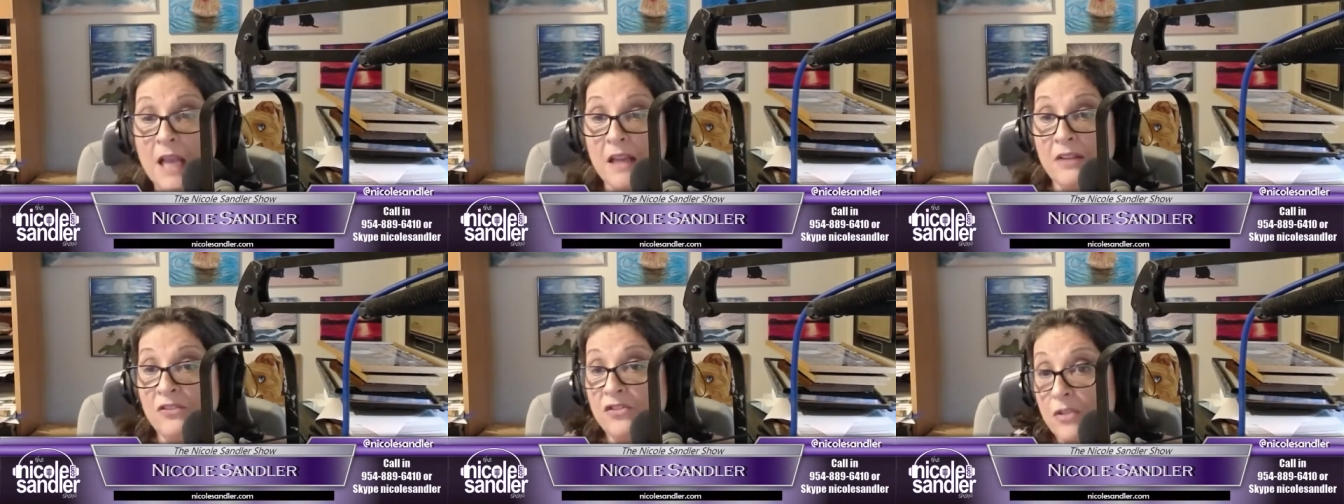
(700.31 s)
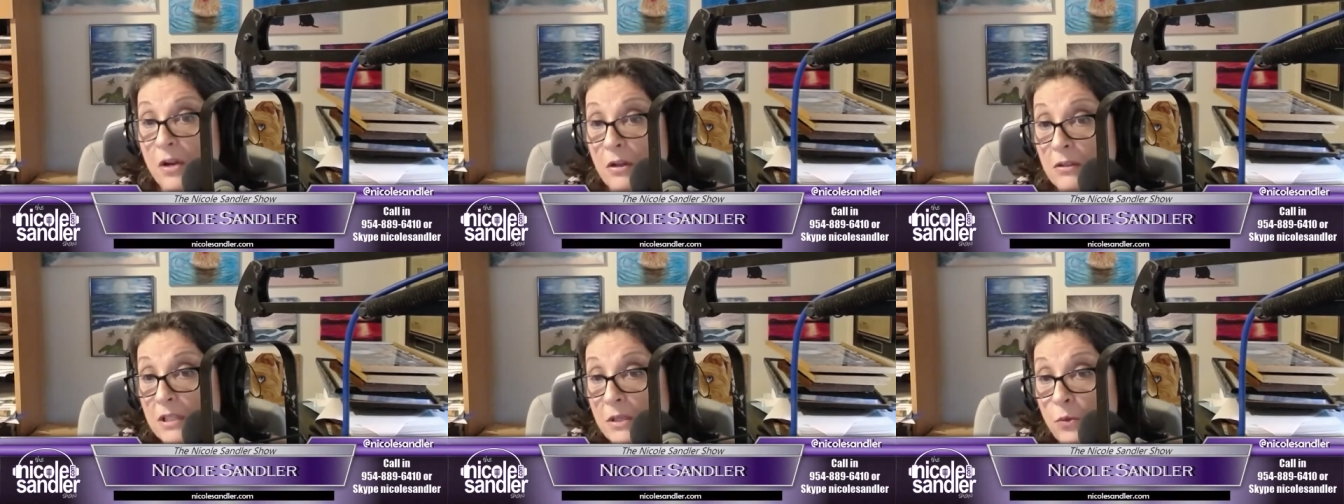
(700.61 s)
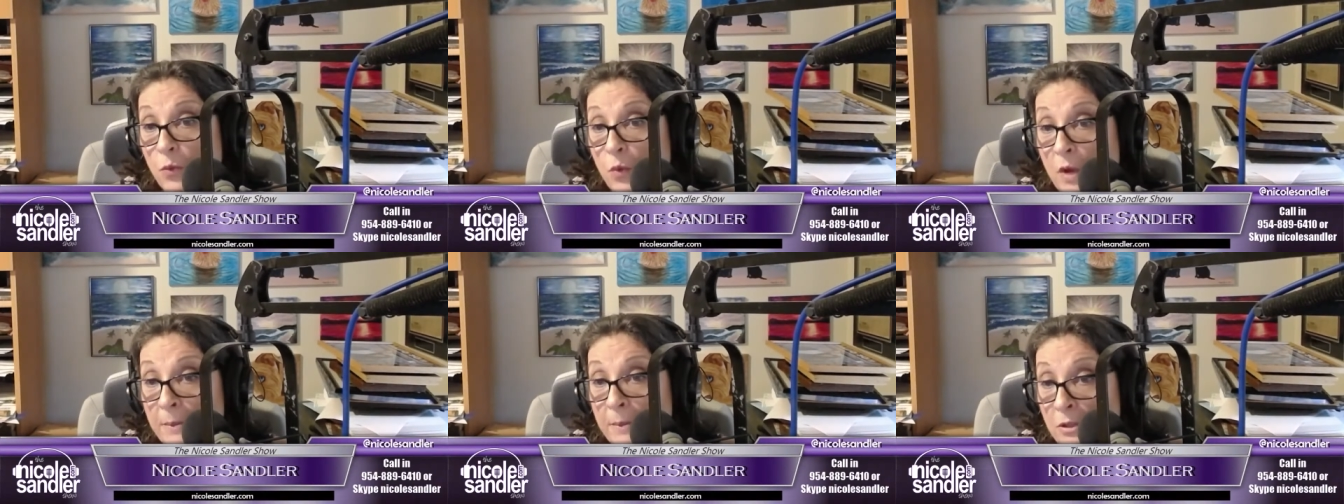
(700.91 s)

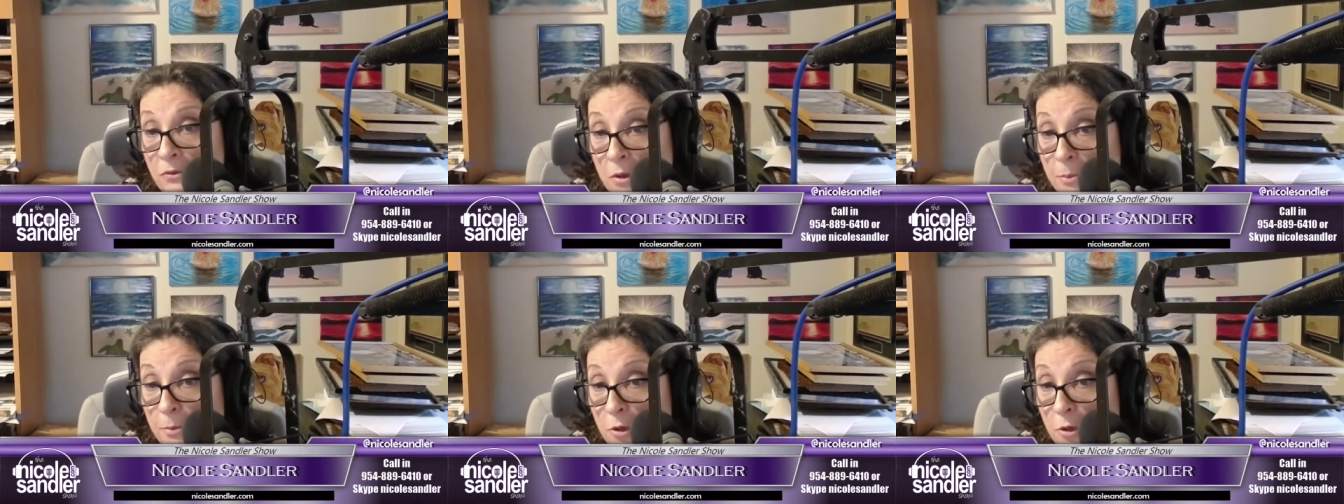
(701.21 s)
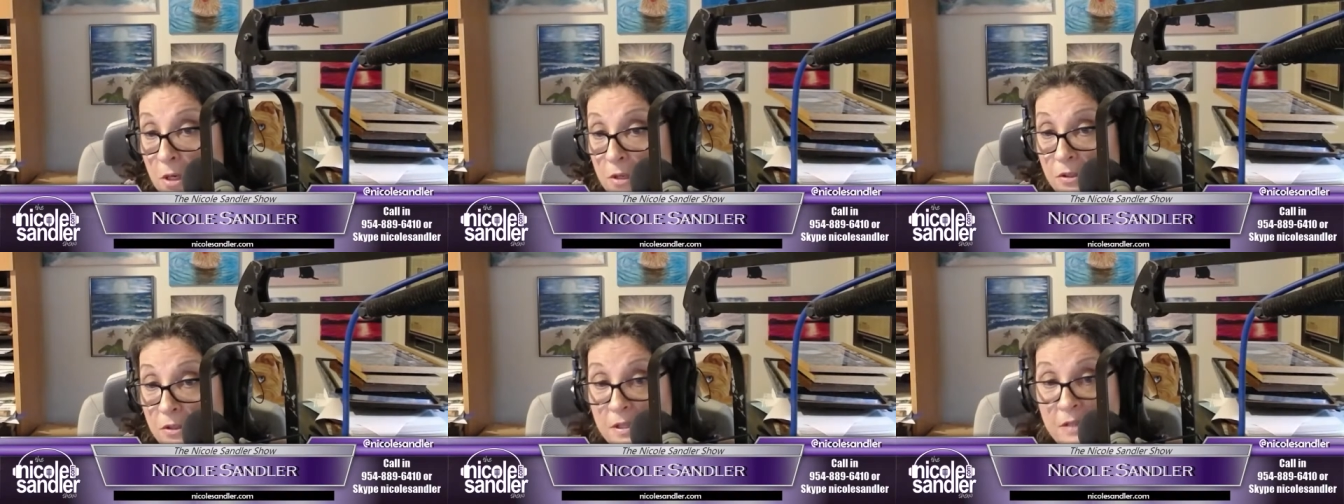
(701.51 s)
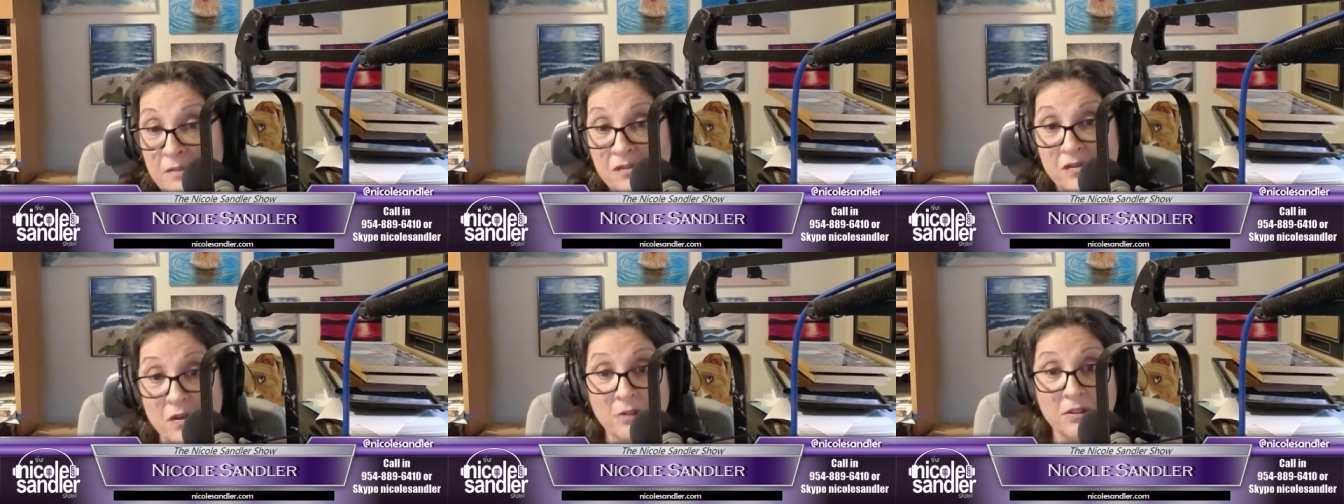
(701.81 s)
insulted women
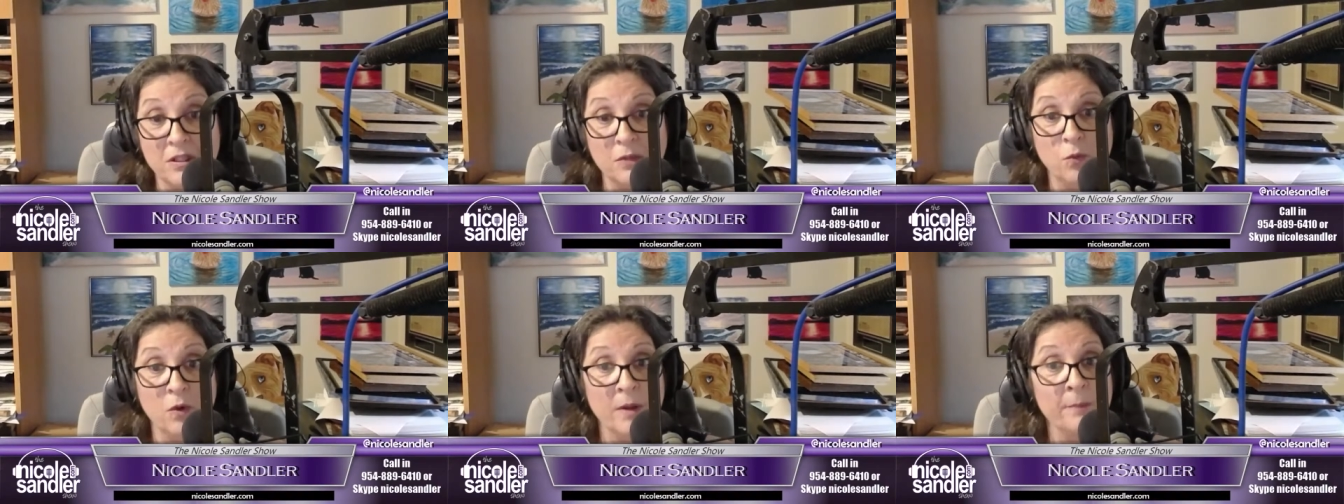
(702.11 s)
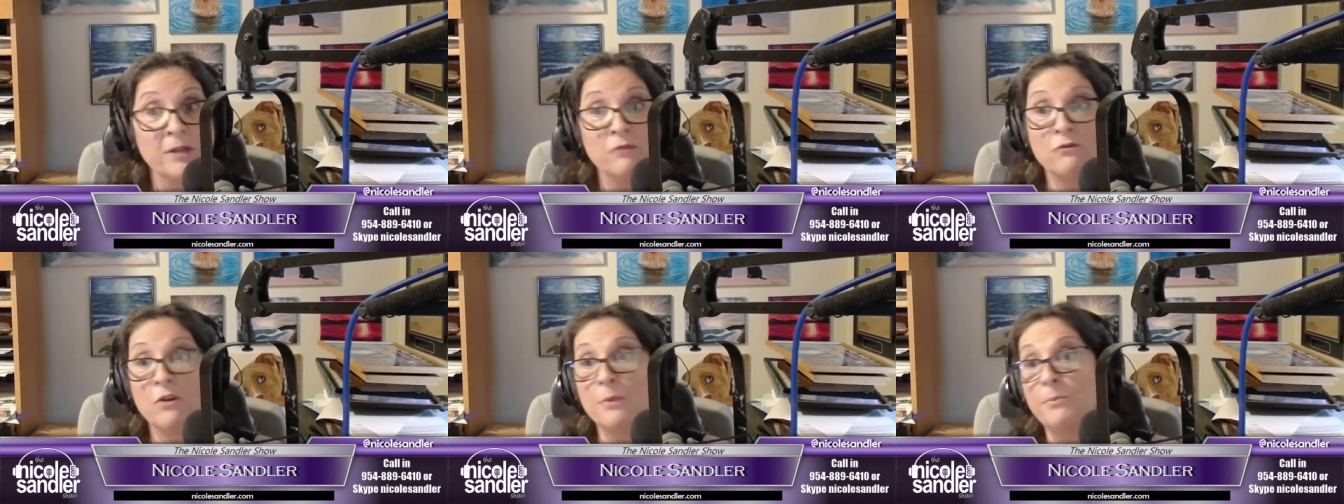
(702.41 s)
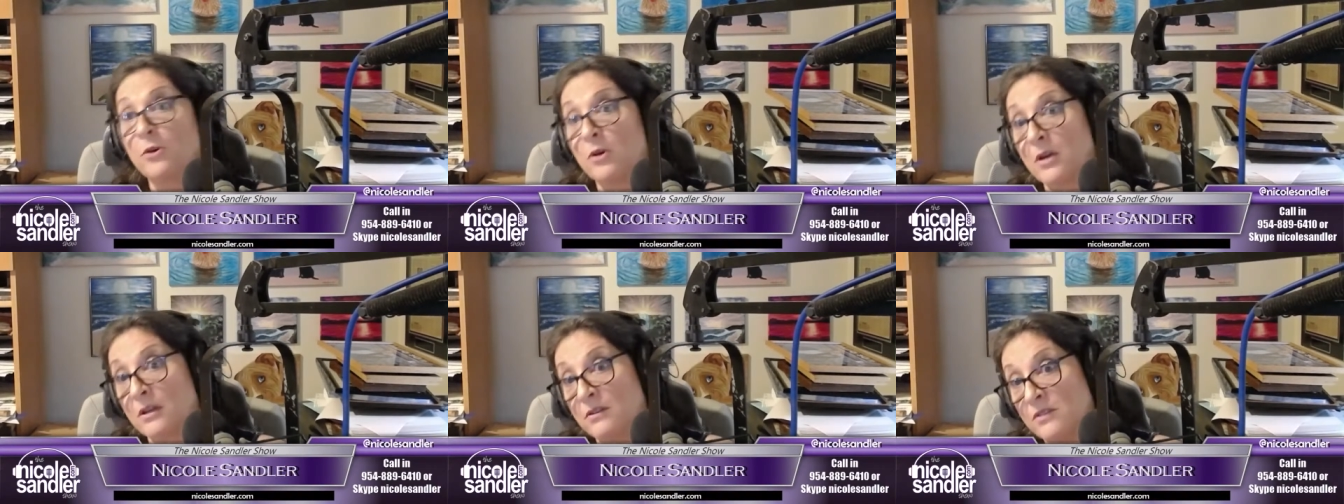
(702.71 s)
reporters, insulted women
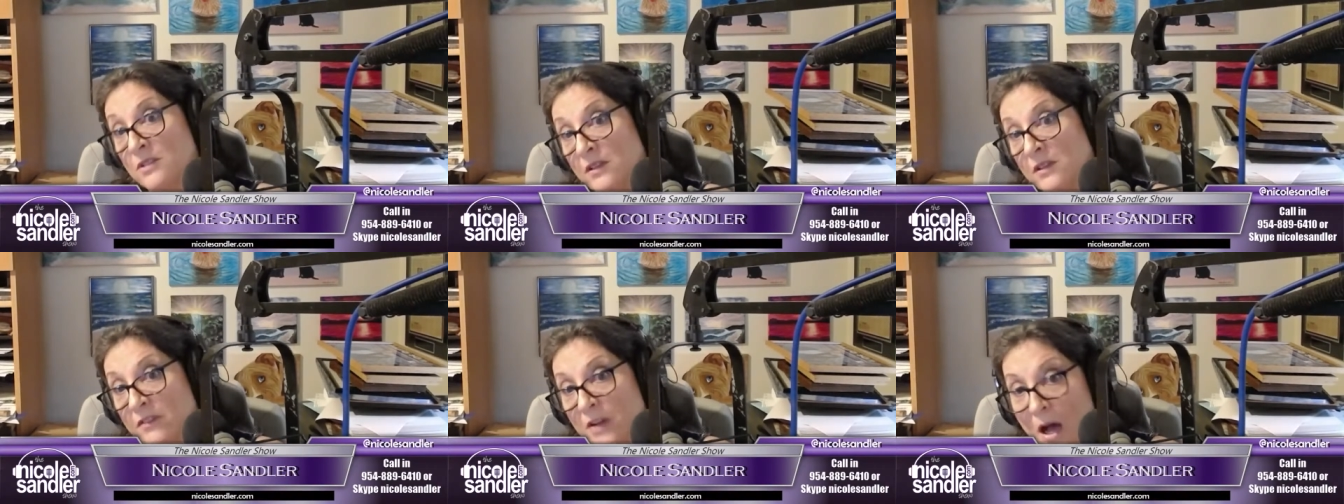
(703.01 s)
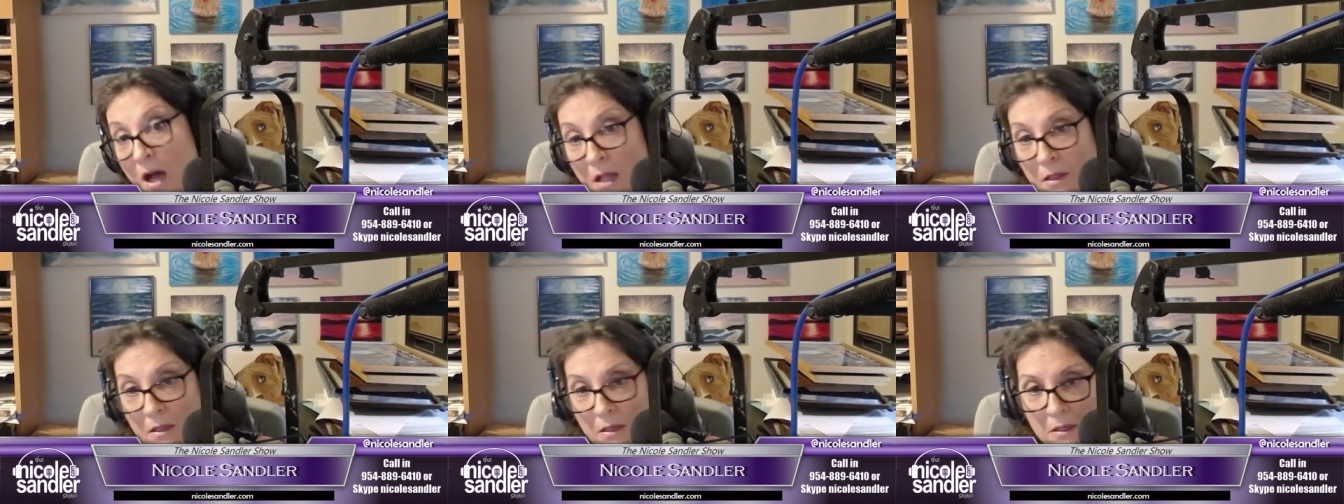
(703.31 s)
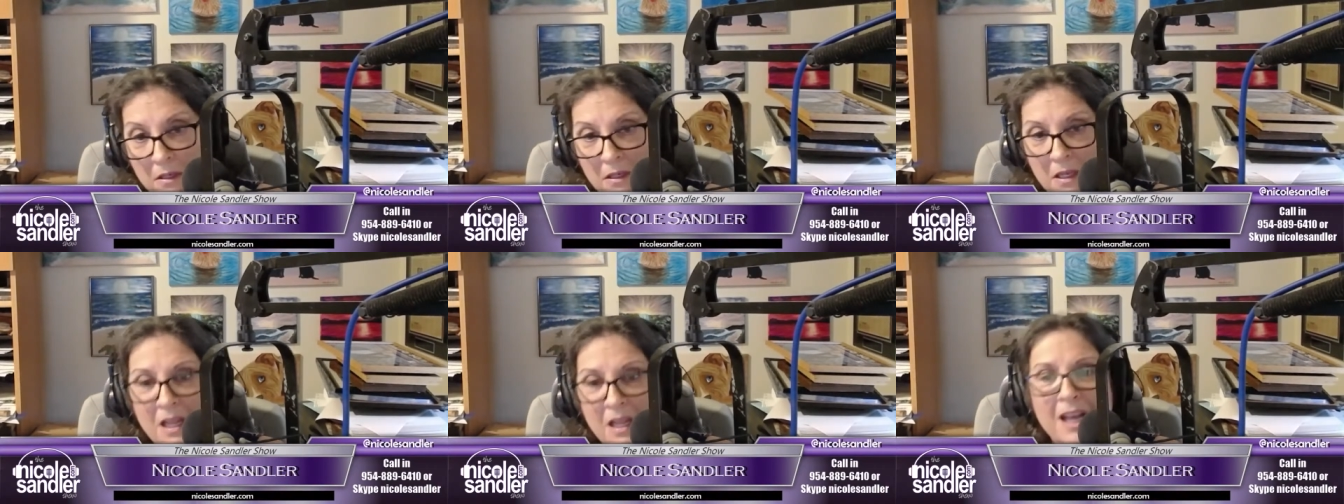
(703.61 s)
reporters of
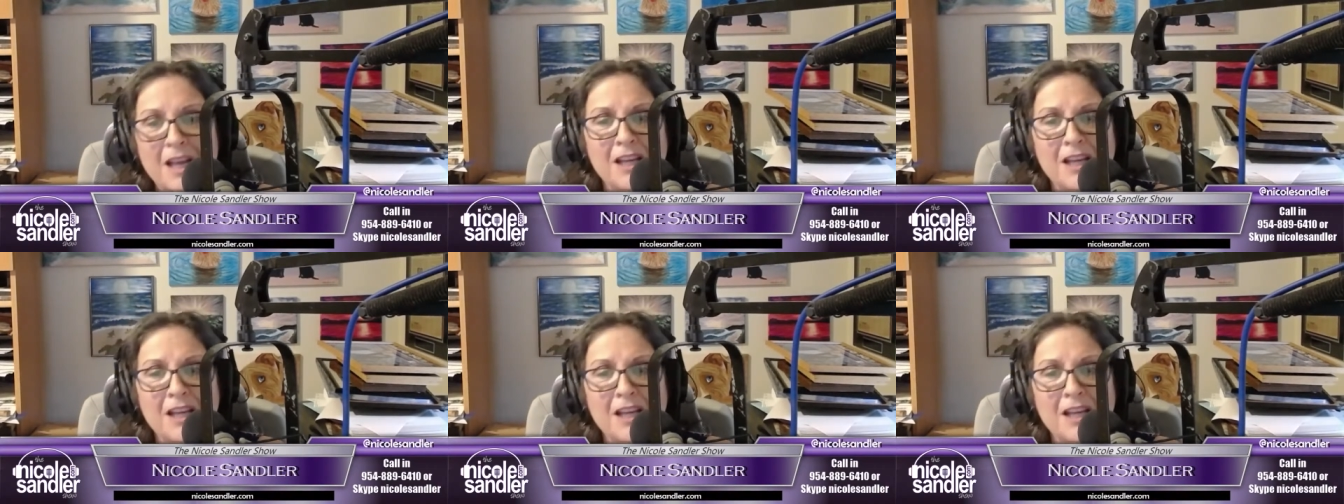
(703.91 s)
color,